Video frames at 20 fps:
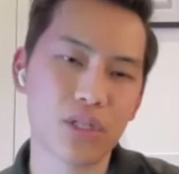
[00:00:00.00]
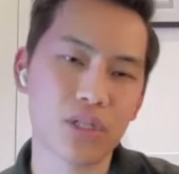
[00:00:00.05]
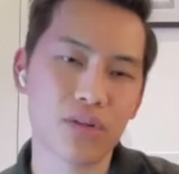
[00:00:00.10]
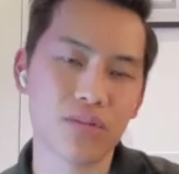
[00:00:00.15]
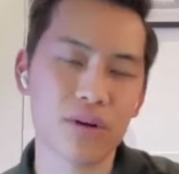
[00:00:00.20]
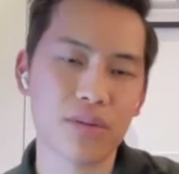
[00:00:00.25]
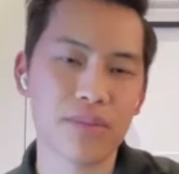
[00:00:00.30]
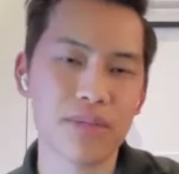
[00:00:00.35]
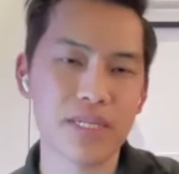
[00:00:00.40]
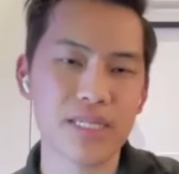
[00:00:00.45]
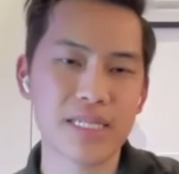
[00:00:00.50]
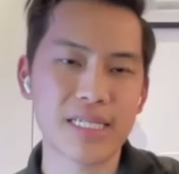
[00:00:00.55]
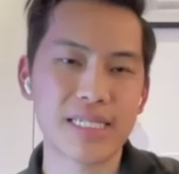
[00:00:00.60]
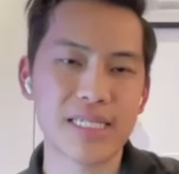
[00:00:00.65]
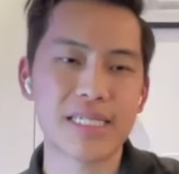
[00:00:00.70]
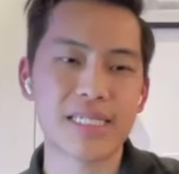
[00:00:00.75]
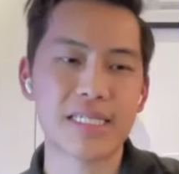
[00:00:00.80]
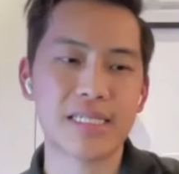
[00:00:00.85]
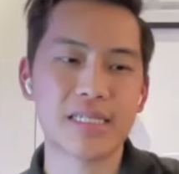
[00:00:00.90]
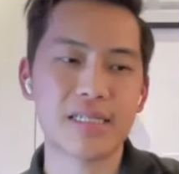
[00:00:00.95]
portion of our
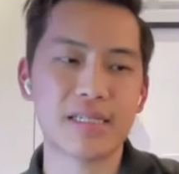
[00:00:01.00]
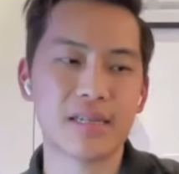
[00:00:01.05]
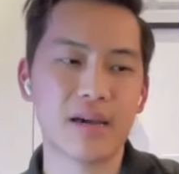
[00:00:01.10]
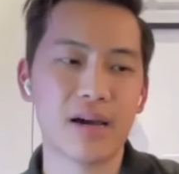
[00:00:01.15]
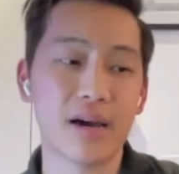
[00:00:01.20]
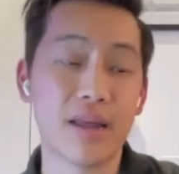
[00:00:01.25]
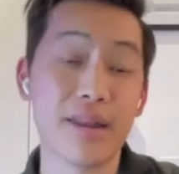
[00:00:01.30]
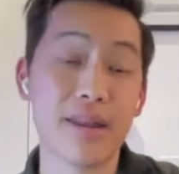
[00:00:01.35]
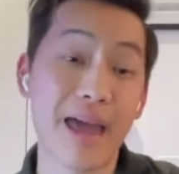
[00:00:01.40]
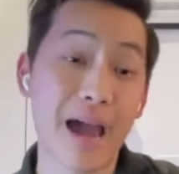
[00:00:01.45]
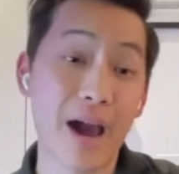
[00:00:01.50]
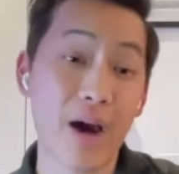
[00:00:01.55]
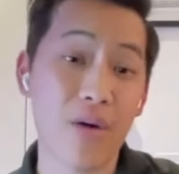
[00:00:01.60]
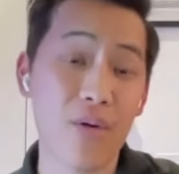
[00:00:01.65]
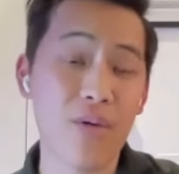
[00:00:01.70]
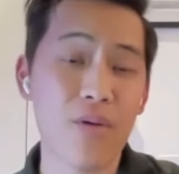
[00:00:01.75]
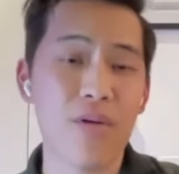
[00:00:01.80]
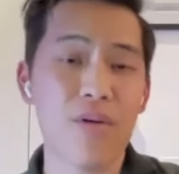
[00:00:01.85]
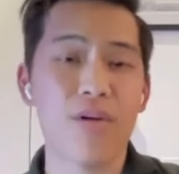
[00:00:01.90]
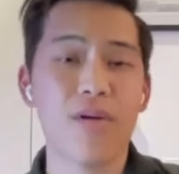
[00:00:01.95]
business
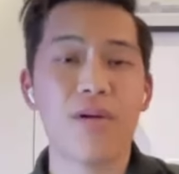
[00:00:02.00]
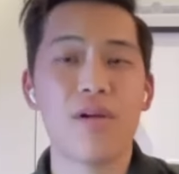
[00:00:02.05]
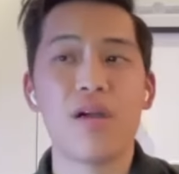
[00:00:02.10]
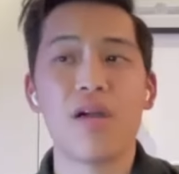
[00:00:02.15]
now.